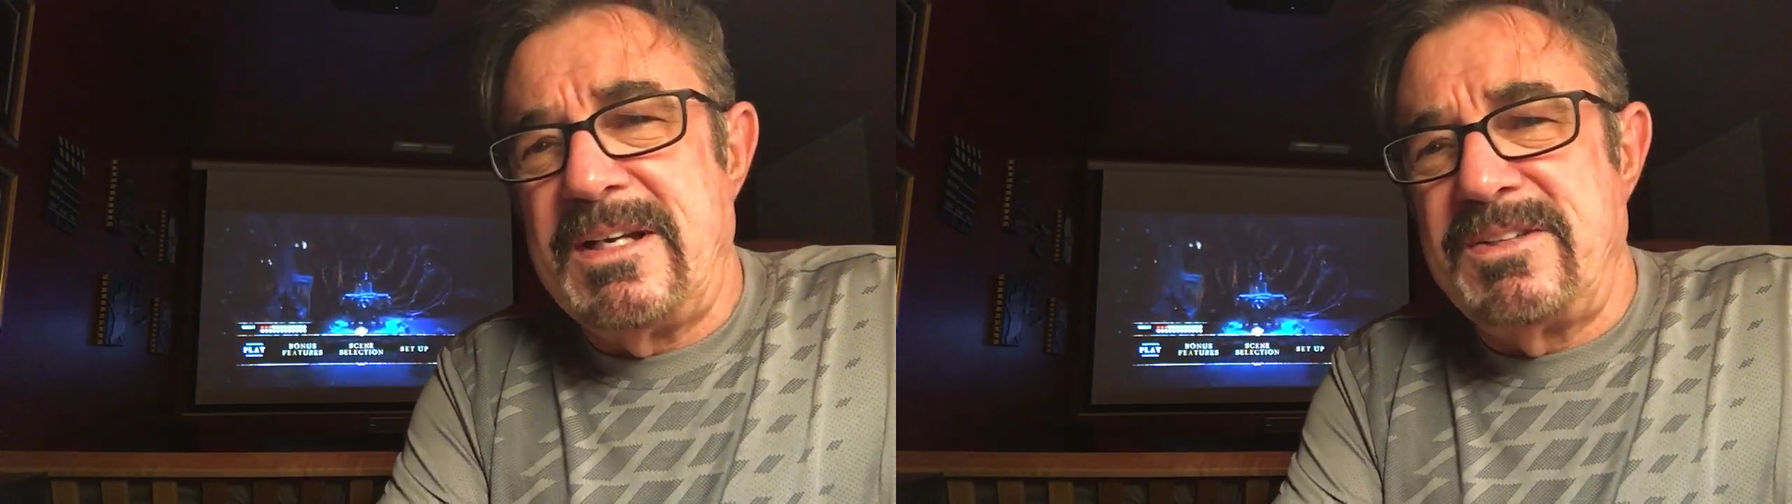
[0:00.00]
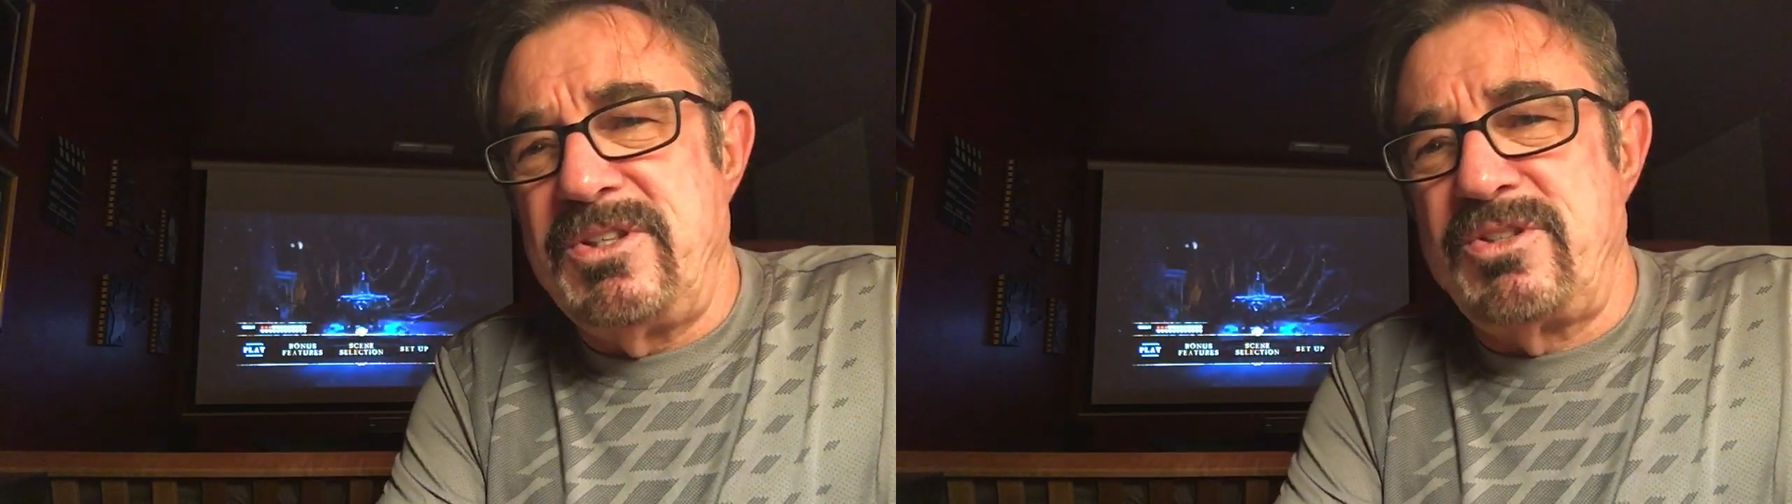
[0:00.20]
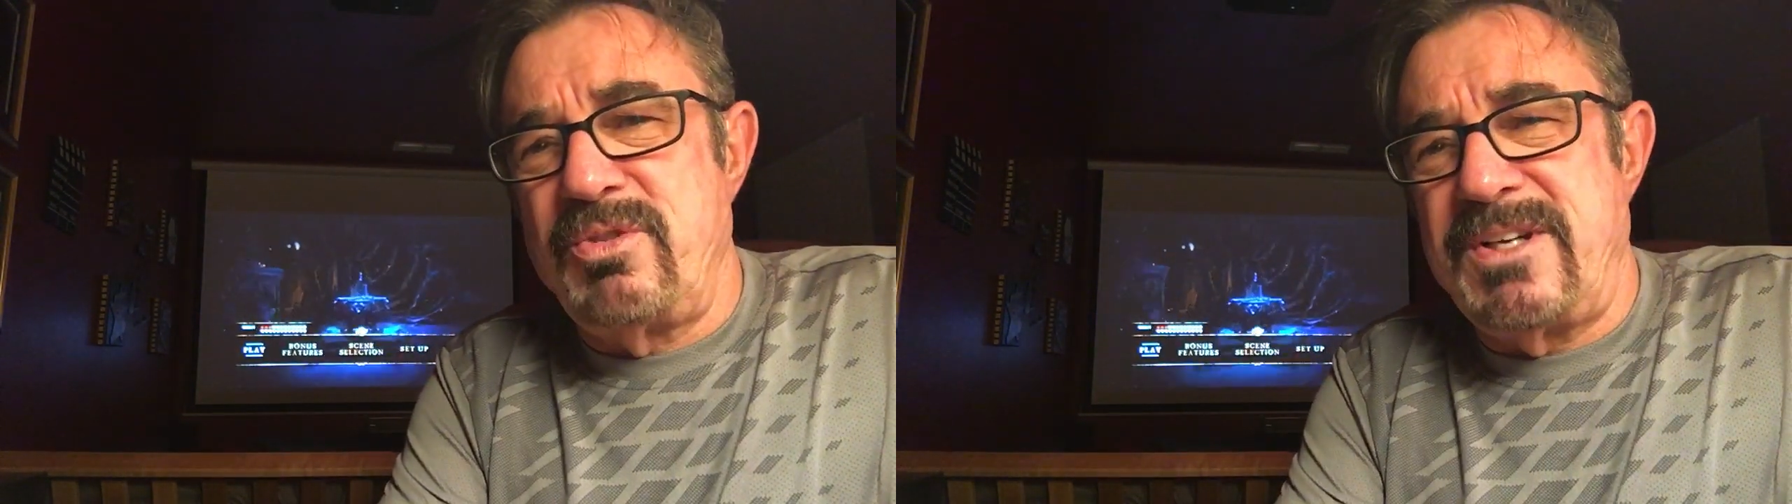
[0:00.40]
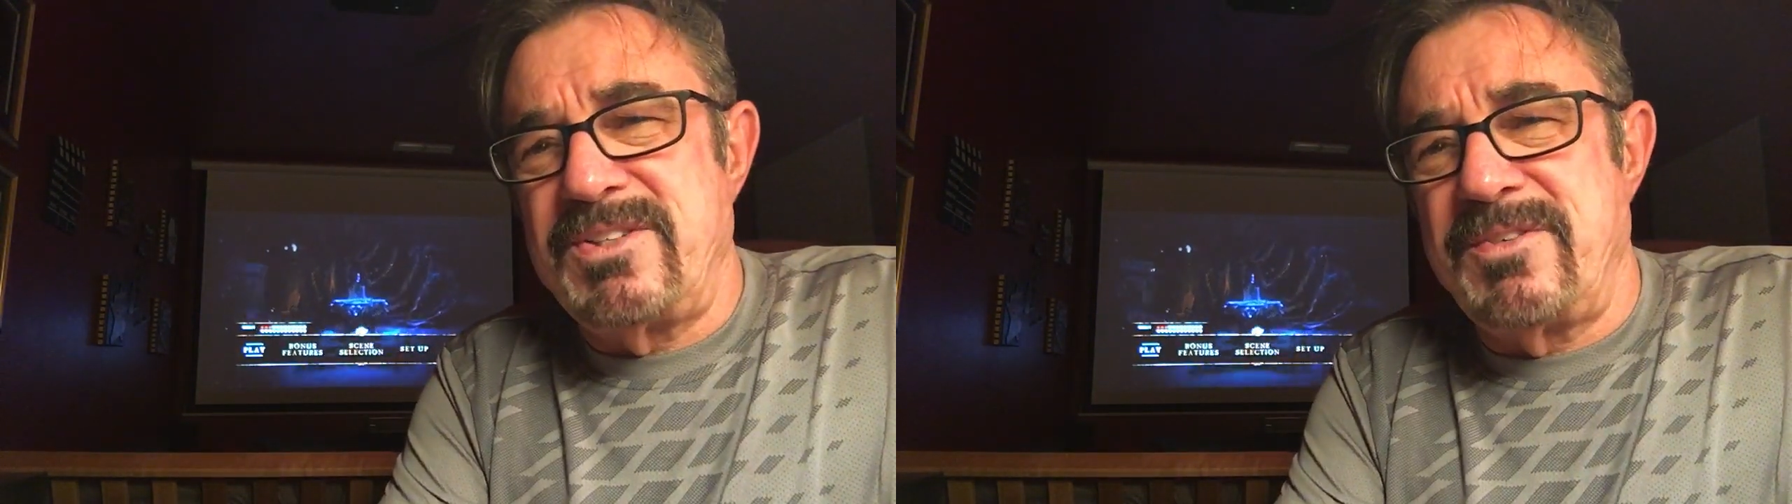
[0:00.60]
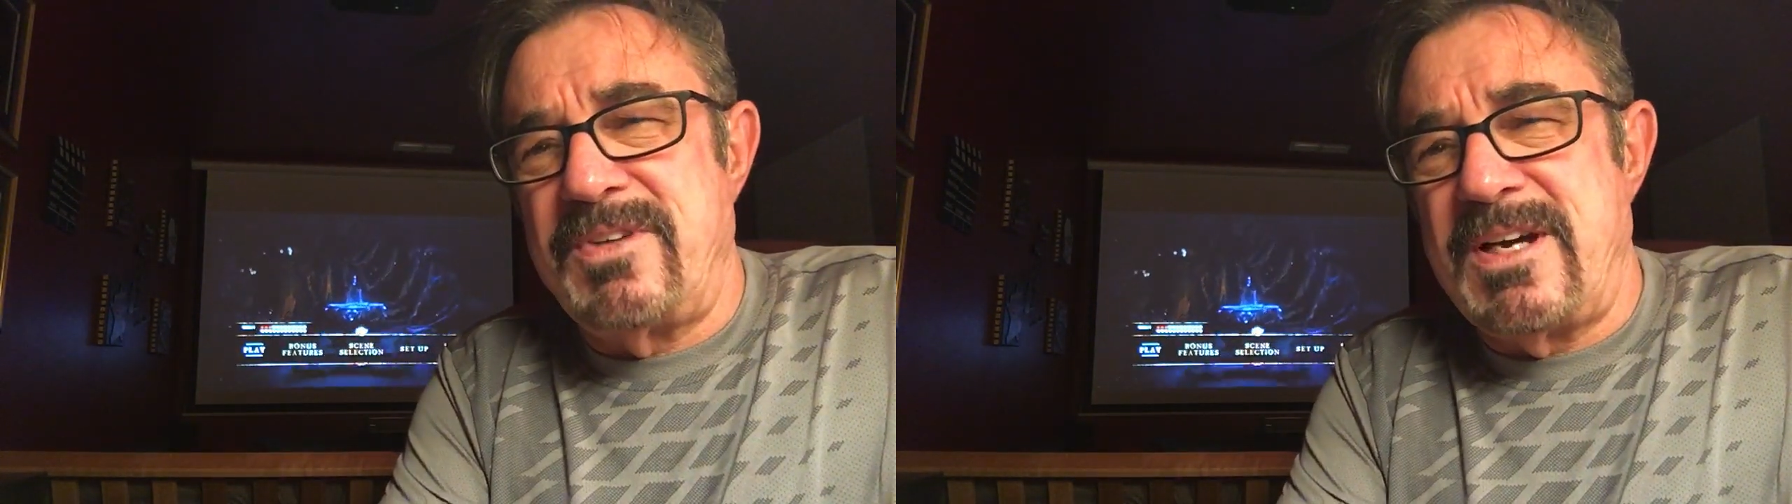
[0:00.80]
She tricks
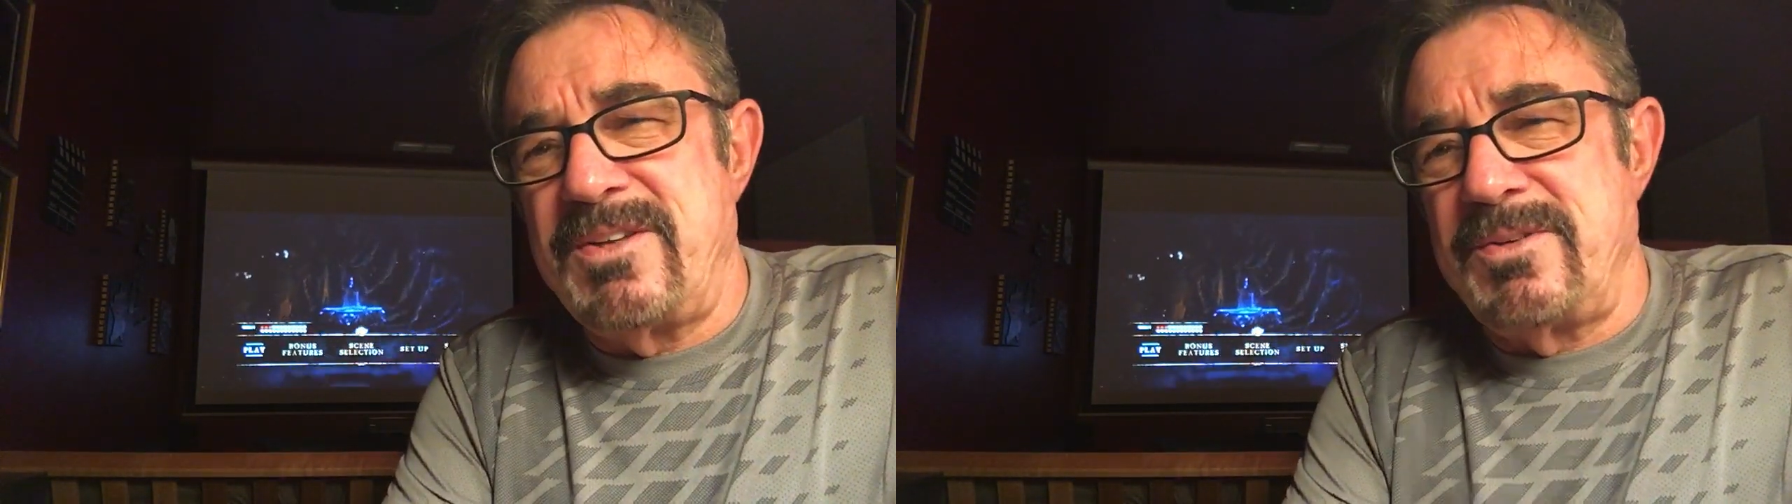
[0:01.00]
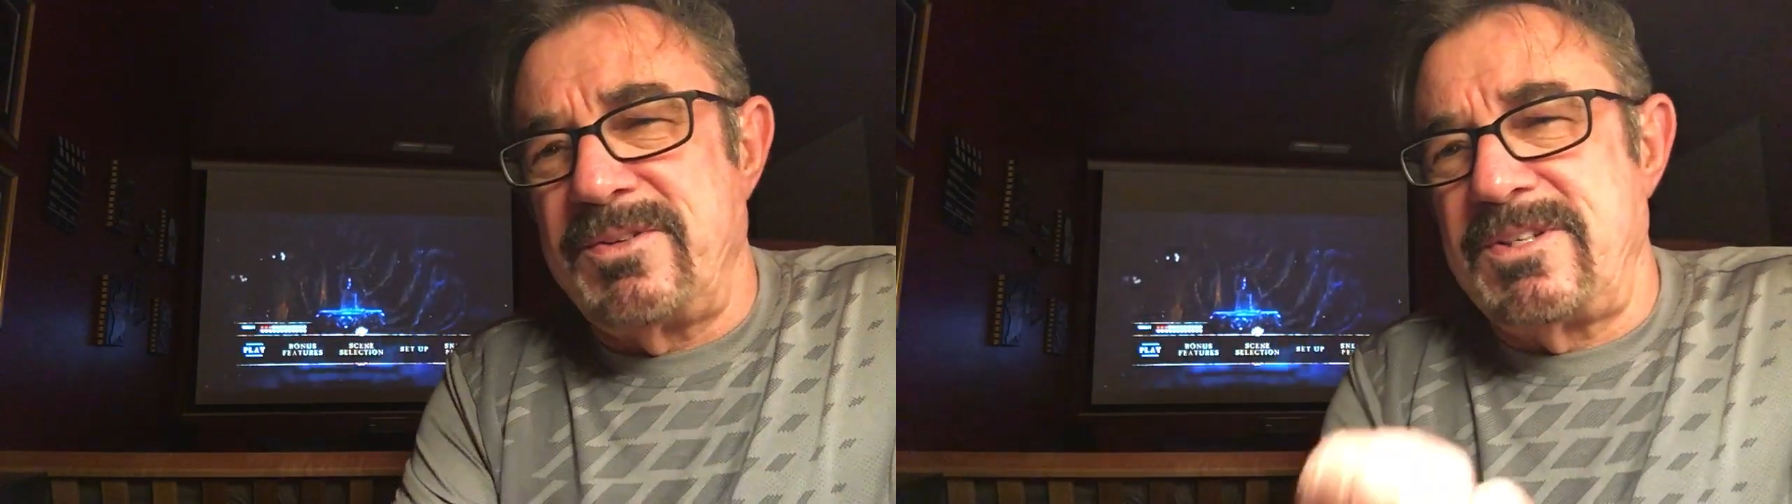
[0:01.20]
her father and